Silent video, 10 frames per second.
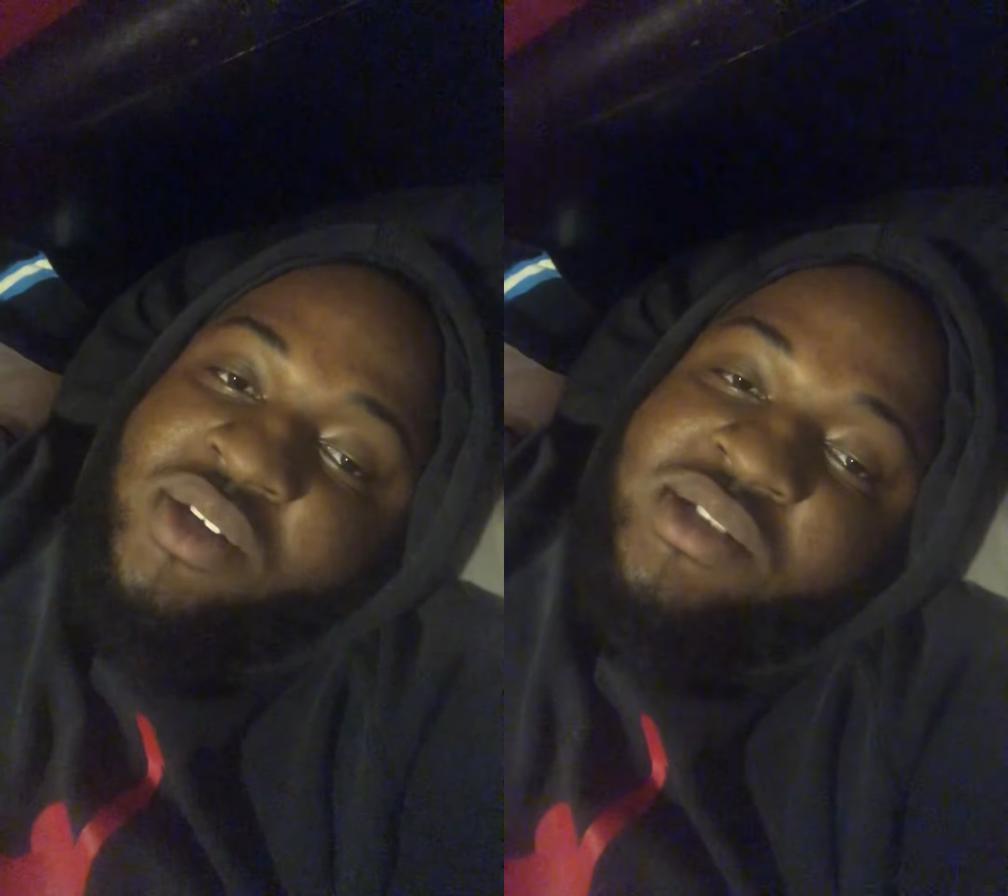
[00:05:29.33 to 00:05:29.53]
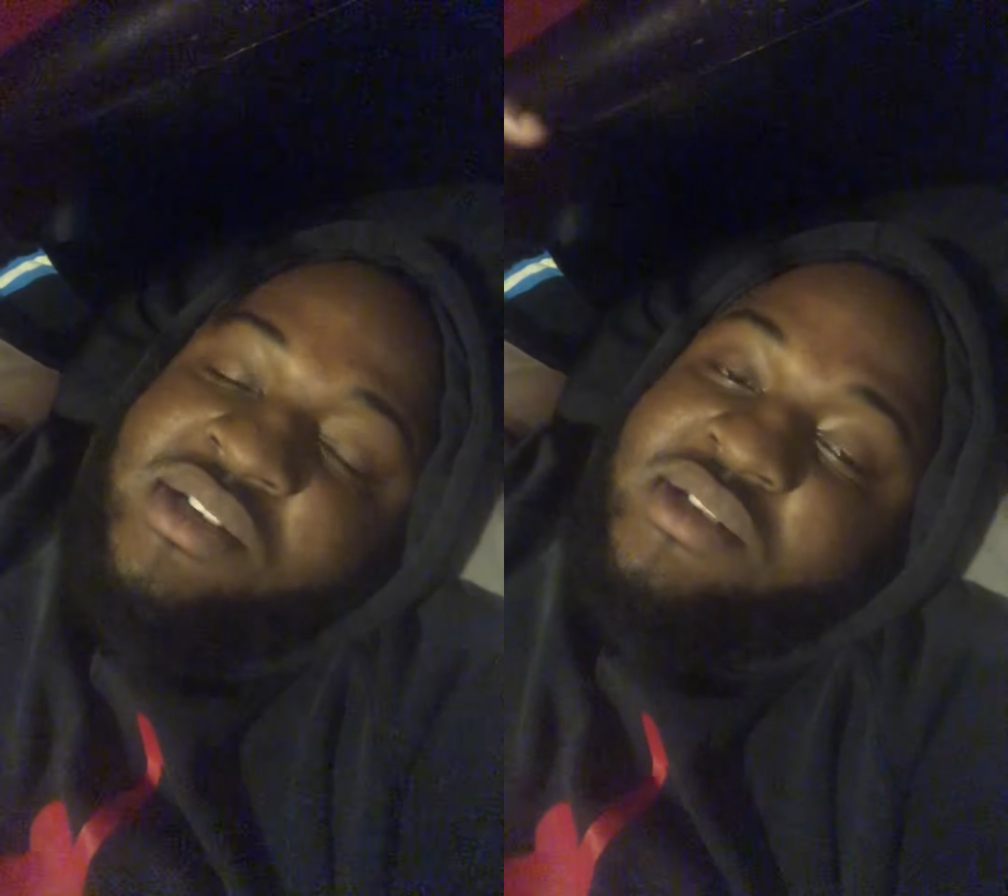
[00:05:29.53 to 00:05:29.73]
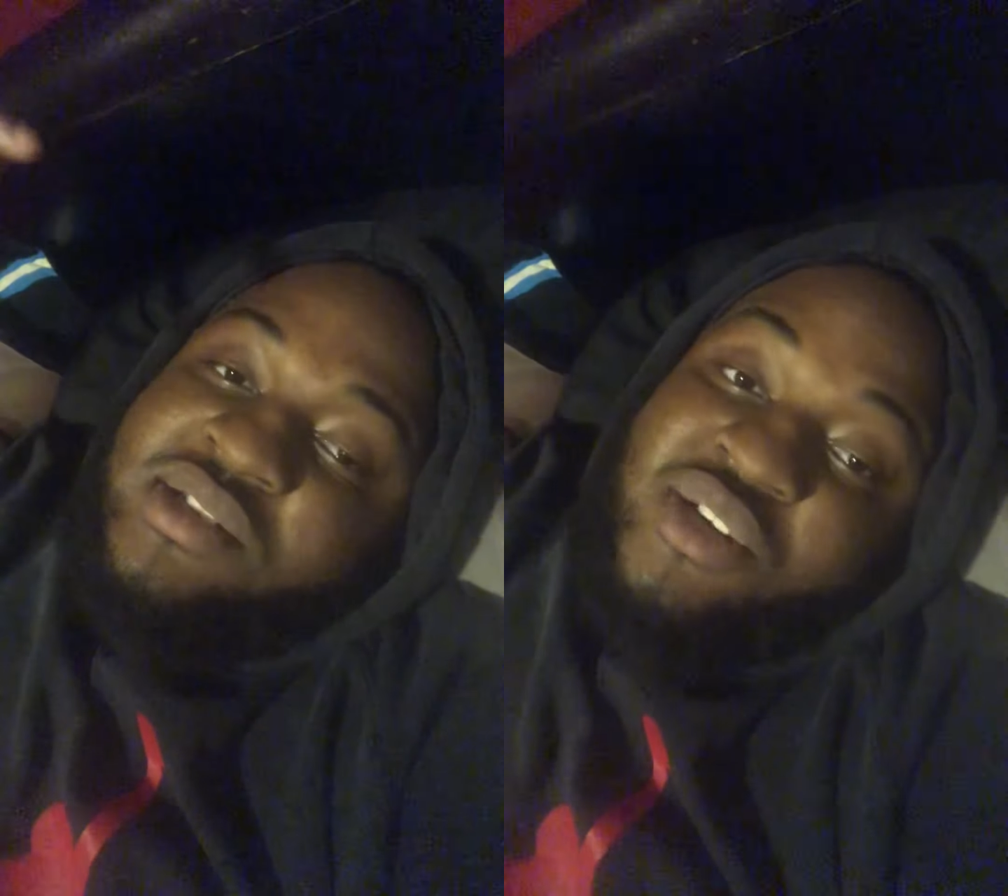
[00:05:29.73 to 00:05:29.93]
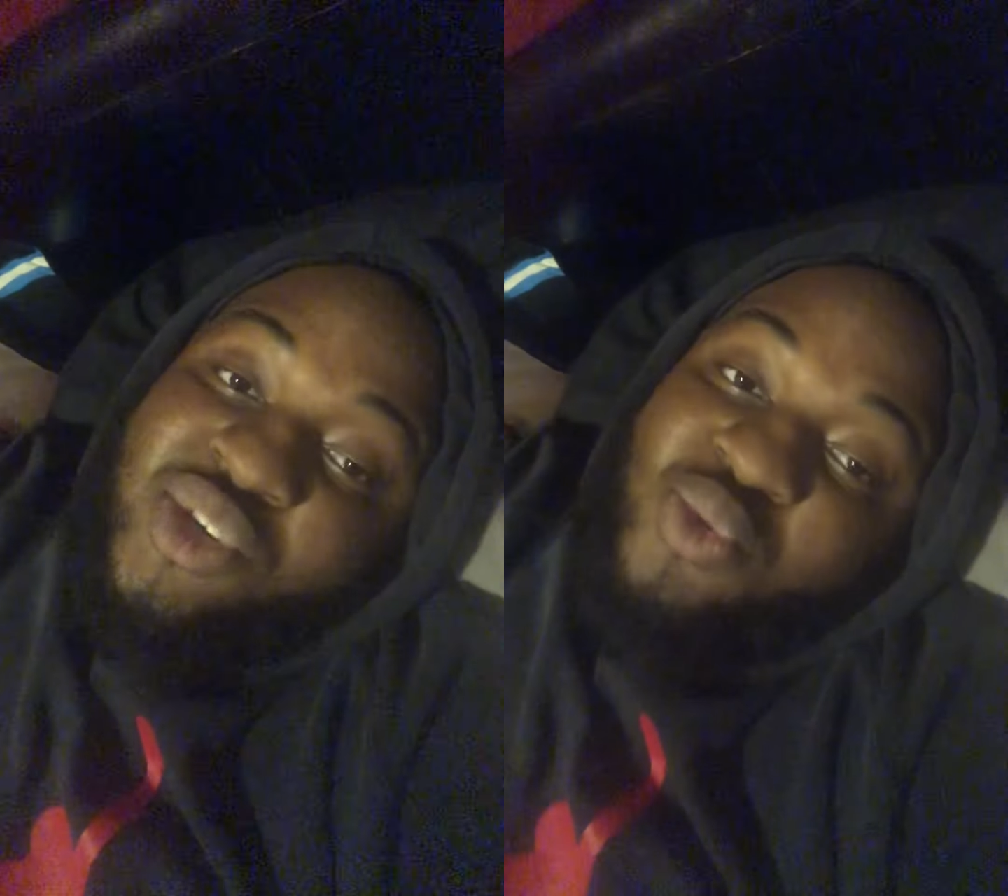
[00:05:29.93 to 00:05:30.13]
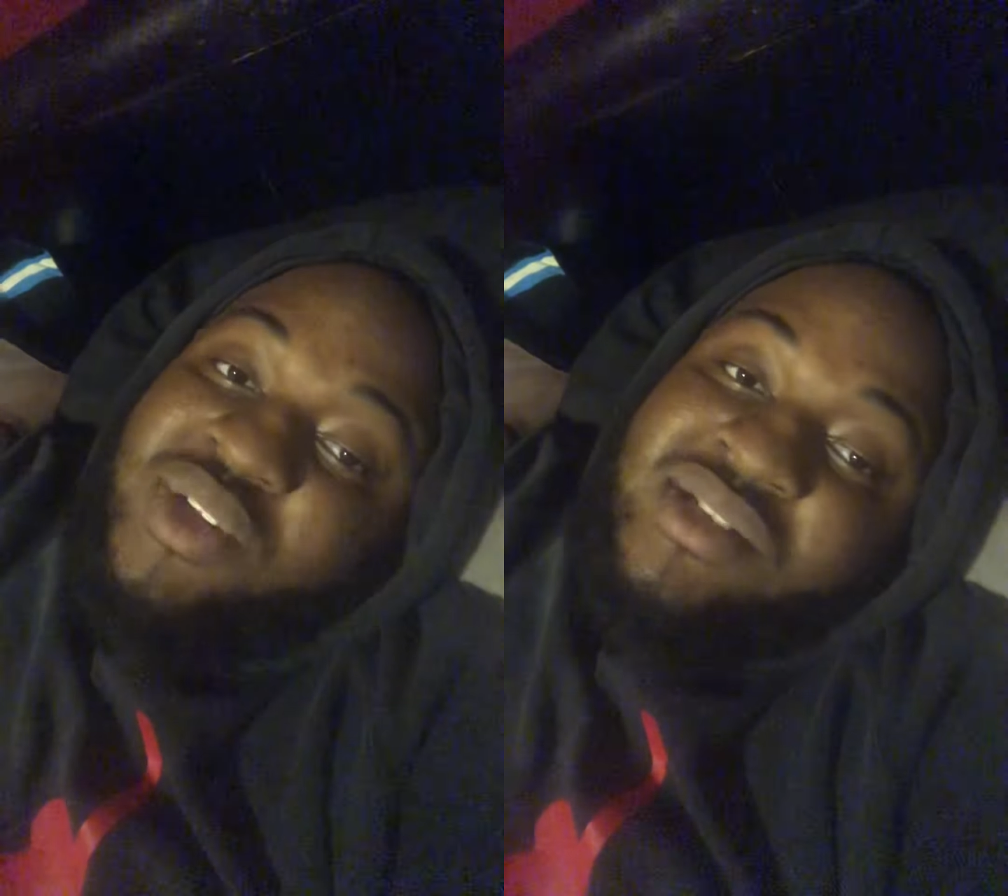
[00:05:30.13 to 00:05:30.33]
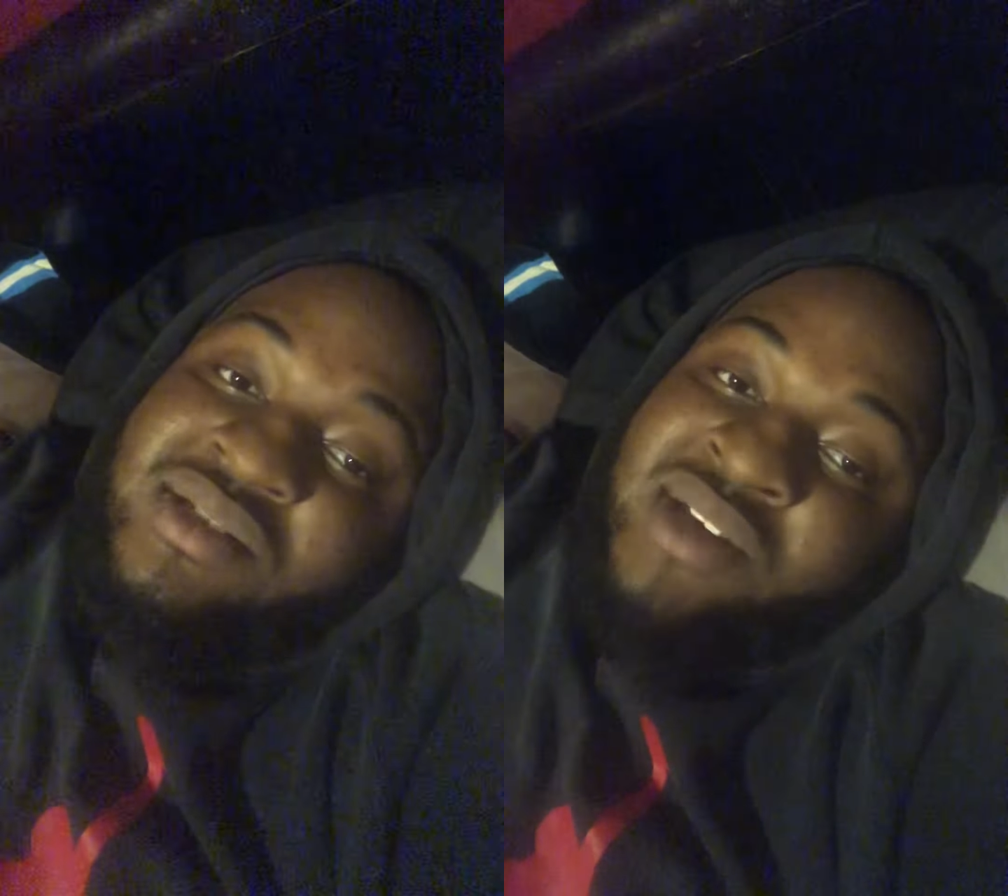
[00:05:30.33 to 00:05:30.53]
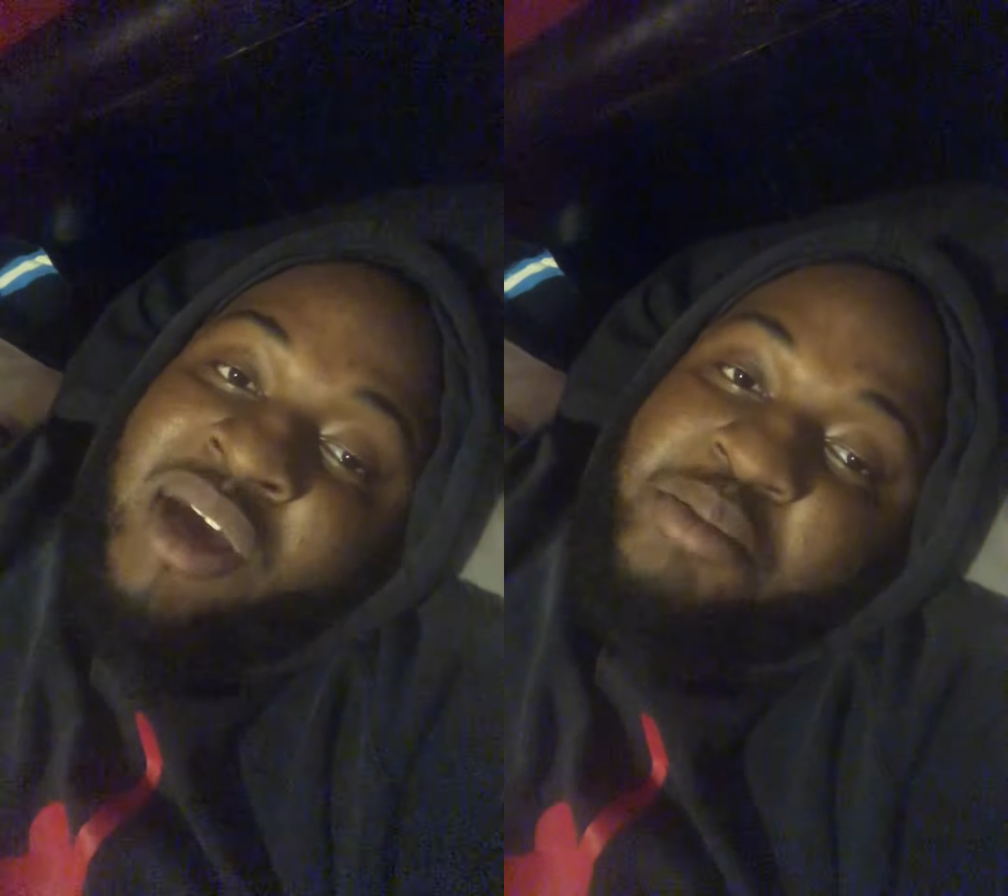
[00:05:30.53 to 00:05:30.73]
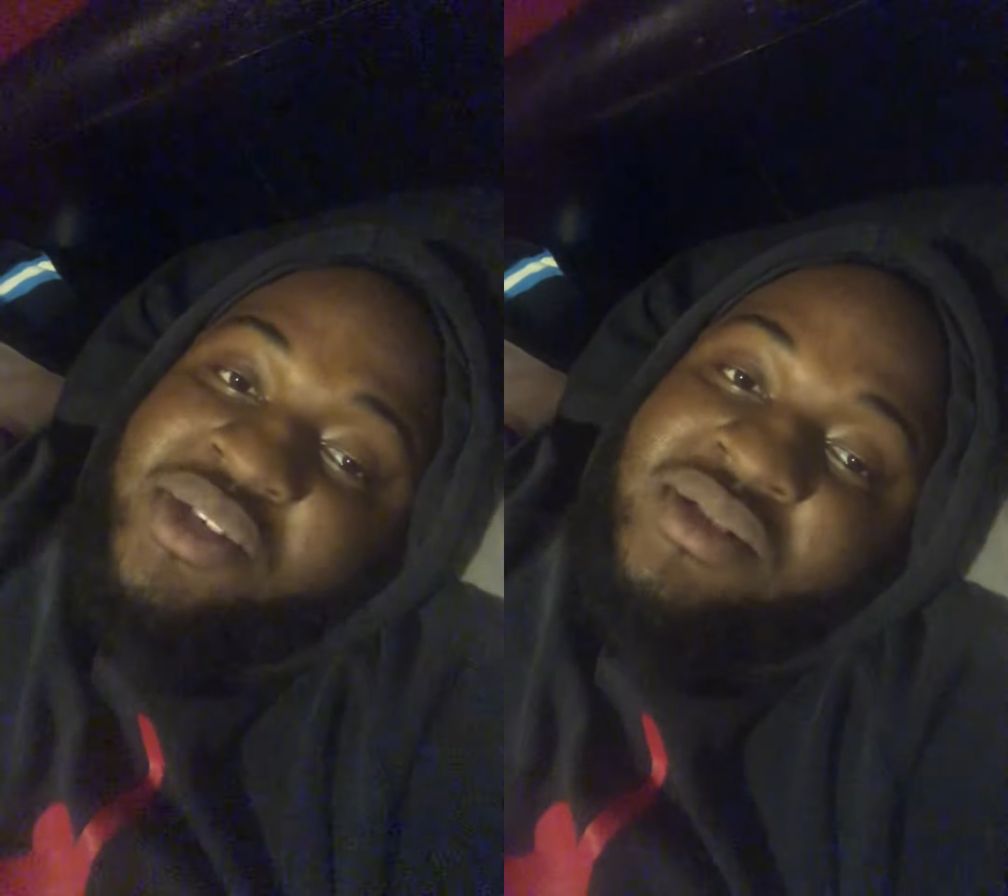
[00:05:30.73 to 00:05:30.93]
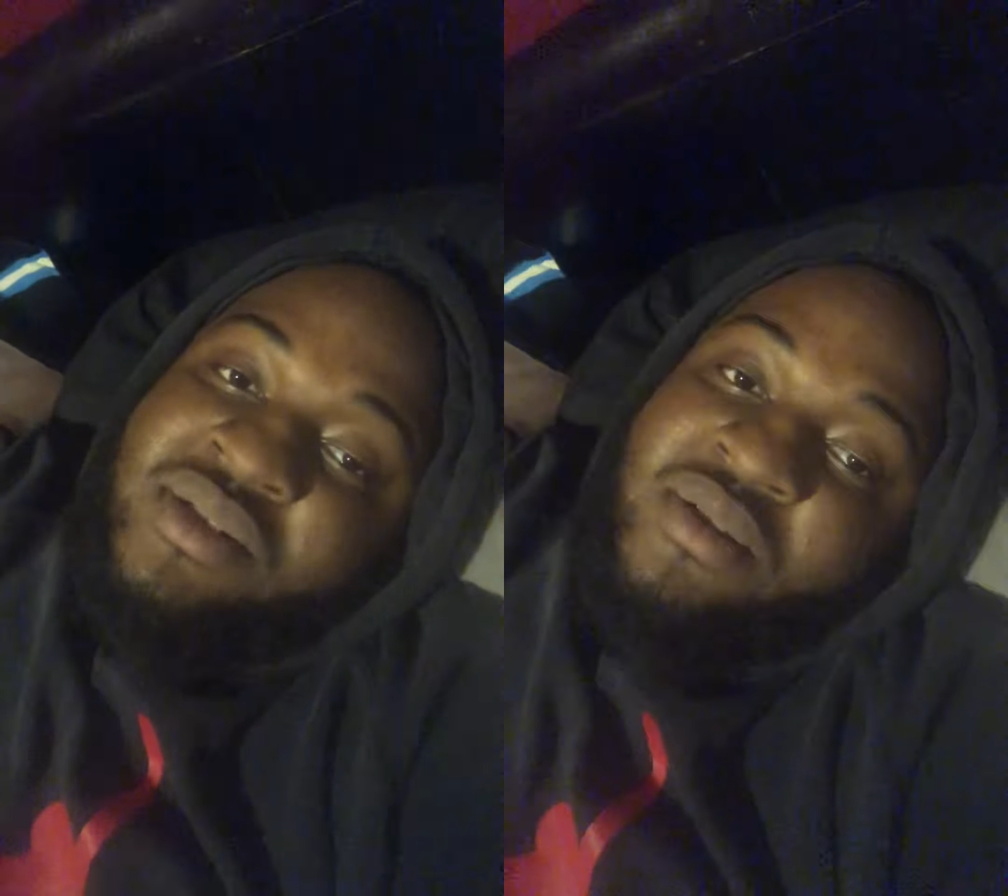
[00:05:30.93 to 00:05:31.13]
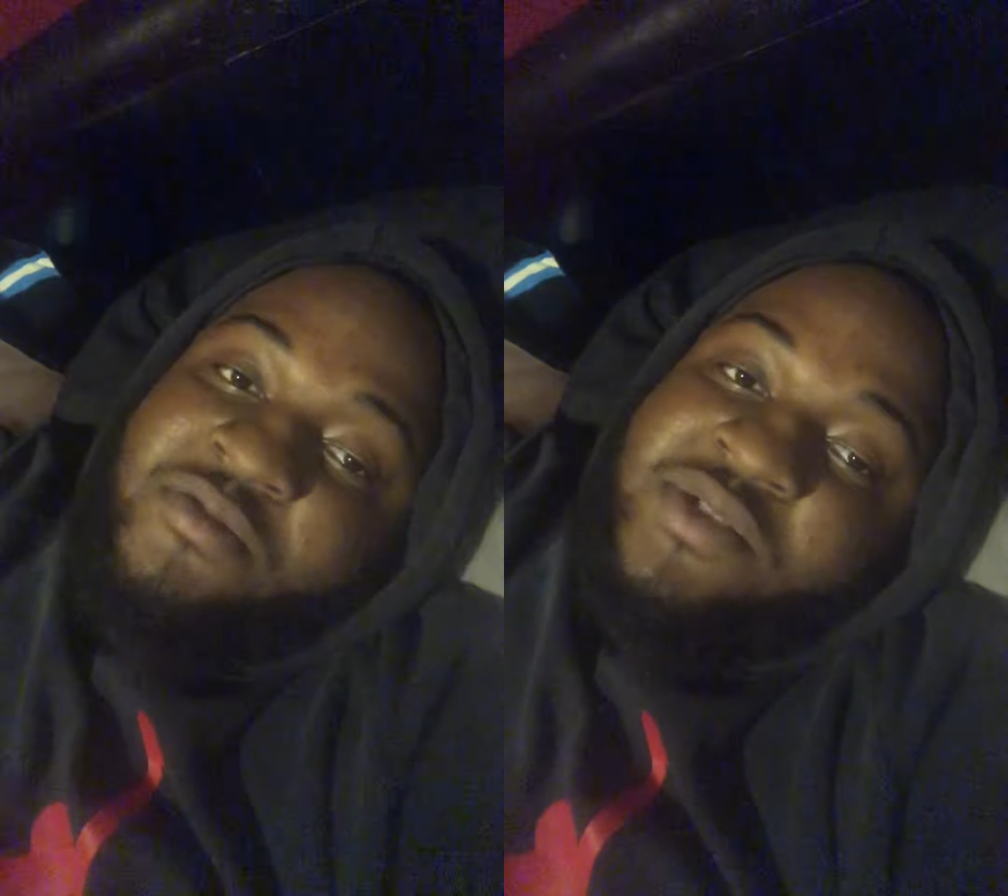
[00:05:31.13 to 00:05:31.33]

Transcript: to do this type of stuff,